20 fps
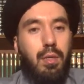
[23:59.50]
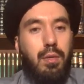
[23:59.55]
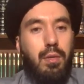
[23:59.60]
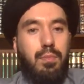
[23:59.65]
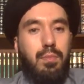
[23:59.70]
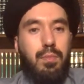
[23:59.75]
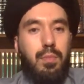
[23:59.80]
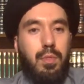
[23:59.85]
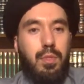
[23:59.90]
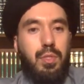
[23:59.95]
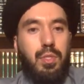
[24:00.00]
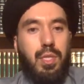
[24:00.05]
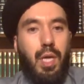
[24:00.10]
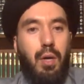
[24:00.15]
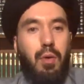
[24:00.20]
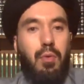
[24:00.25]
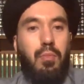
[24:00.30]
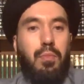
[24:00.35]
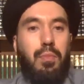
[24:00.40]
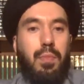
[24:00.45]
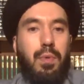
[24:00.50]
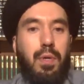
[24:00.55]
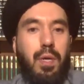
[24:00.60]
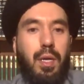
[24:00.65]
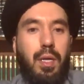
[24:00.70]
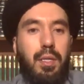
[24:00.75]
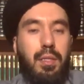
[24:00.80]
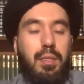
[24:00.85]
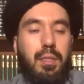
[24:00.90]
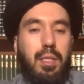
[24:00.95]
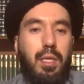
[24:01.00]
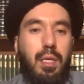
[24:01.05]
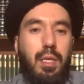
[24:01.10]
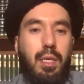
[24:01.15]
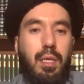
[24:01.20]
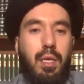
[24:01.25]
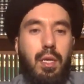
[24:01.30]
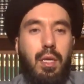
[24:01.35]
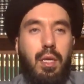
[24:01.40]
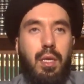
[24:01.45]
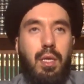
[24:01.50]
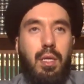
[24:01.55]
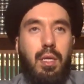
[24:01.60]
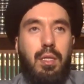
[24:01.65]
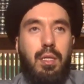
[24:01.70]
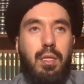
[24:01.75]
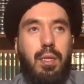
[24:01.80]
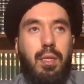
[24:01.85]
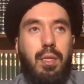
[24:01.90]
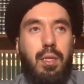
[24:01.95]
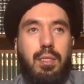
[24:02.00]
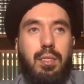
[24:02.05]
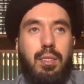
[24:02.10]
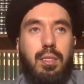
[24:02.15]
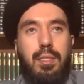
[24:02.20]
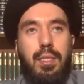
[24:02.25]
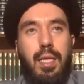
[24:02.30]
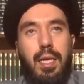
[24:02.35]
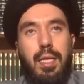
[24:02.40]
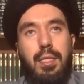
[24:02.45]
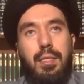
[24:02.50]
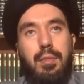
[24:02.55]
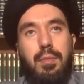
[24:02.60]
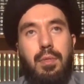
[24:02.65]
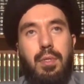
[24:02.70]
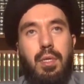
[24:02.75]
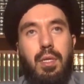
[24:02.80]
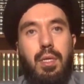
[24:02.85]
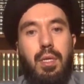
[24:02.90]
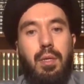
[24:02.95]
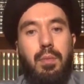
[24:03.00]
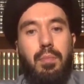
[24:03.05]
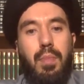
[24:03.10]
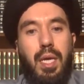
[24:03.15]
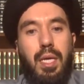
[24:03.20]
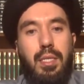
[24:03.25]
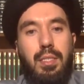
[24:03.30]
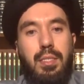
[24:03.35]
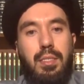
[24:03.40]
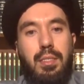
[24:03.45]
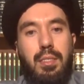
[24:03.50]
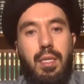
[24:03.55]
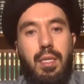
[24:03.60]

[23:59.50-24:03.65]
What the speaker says: sawm, right? The things that makes